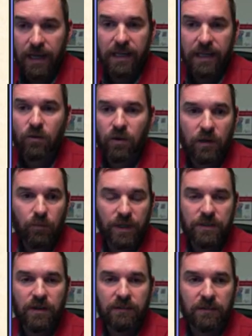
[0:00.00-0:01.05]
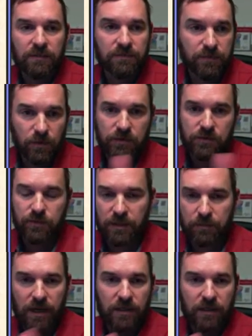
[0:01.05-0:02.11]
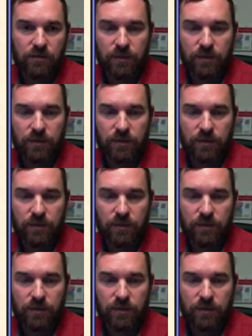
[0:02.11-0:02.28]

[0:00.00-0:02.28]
And in Oregon, we do have a full suite of predators.